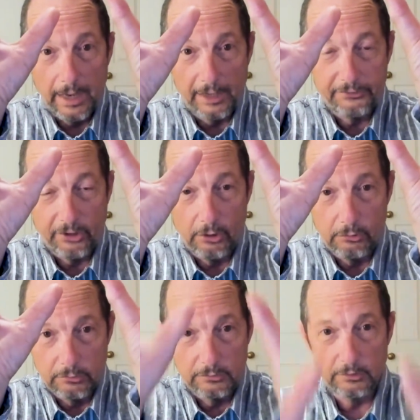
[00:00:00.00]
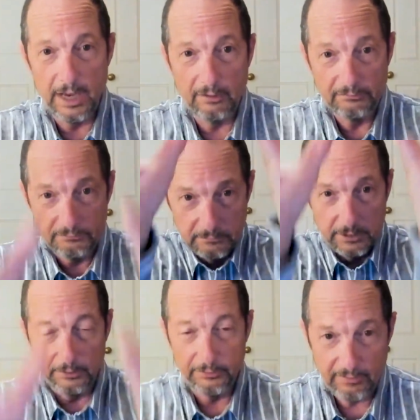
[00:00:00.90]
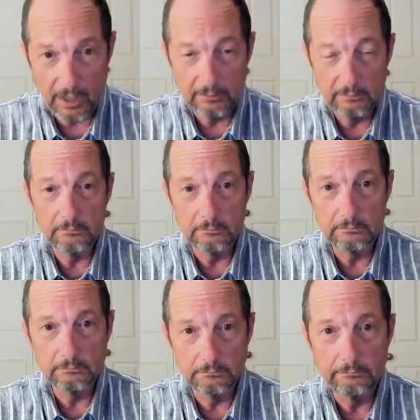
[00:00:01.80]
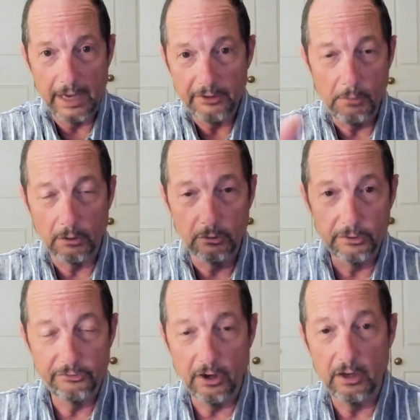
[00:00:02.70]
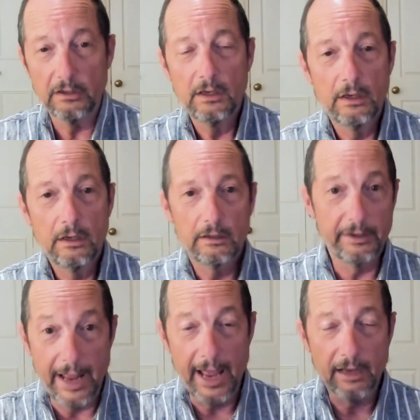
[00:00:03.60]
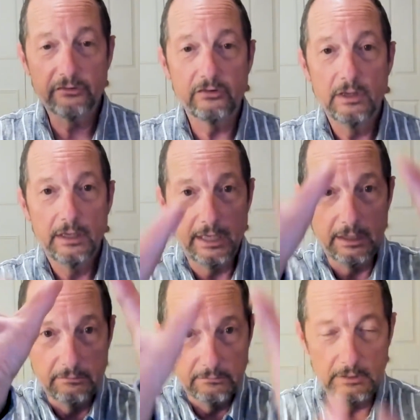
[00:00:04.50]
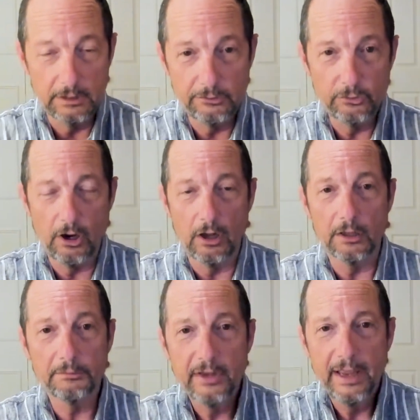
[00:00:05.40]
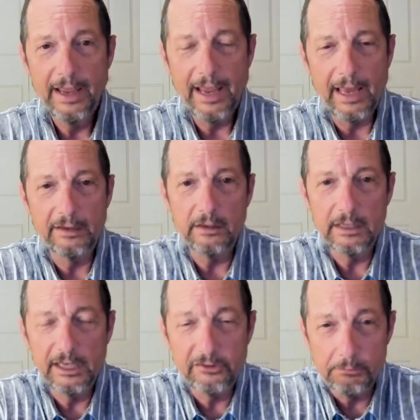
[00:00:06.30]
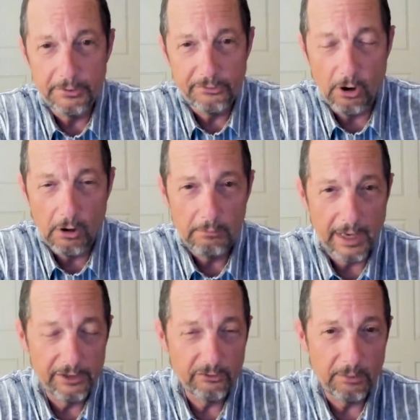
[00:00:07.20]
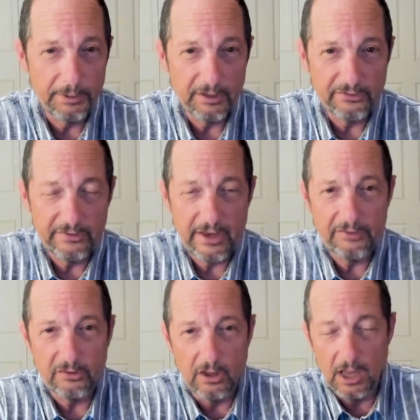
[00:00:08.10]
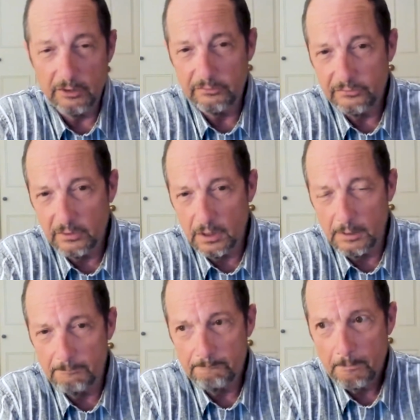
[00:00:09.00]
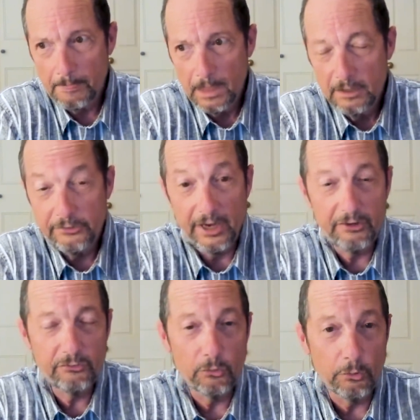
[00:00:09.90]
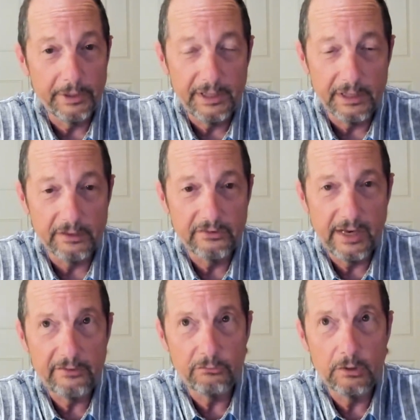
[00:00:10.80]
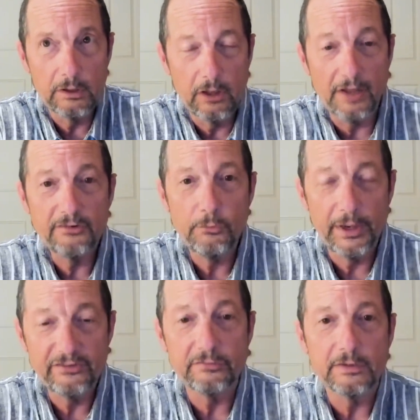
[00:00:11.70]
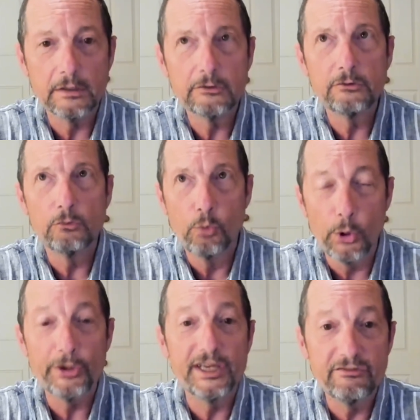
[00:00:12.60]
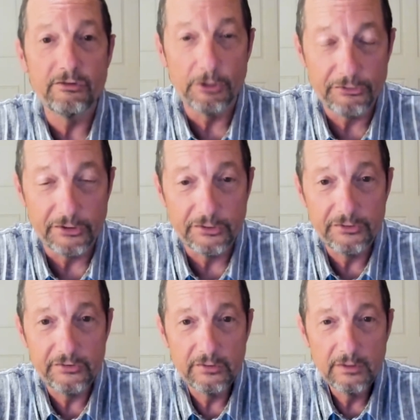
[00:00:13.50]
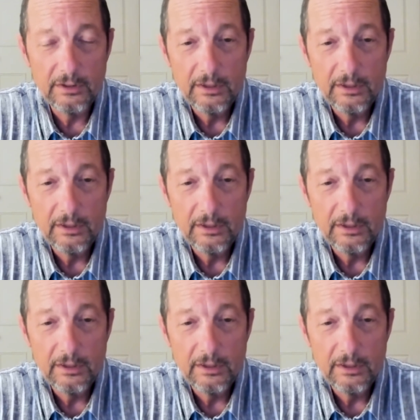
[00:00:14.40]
and so you have you know you've got Matthew, Mark, Luke, and John, and Acts in in two columns, and it's a bizarre manuscript because it has a lot of um, textual readings. It has lots of ways of wording verses